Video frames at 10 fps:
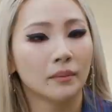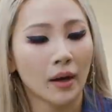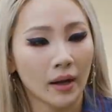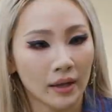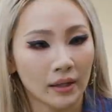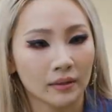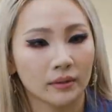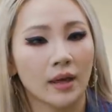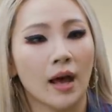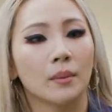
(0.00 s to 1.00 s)
my
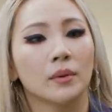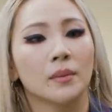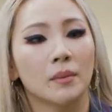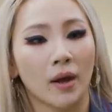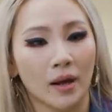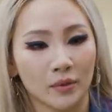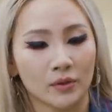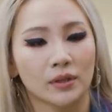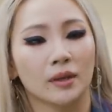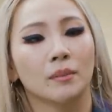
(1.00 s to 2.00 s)
album and my
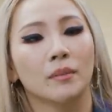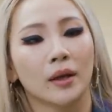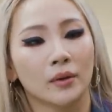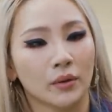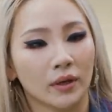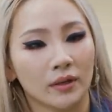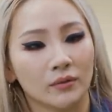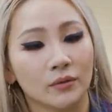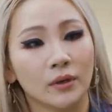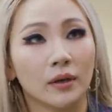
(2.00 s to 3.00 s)
music and my
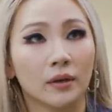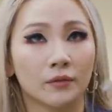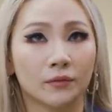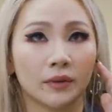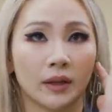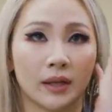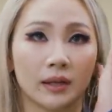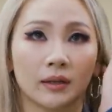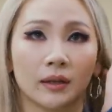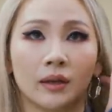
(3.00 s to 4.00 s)
creative,
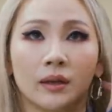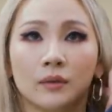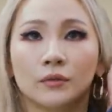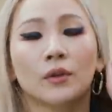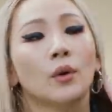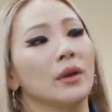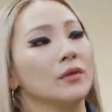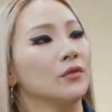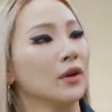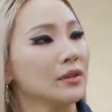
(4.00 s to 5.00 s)
like, flowing
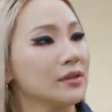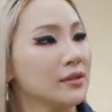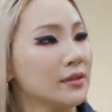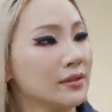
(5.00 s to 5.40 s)
first.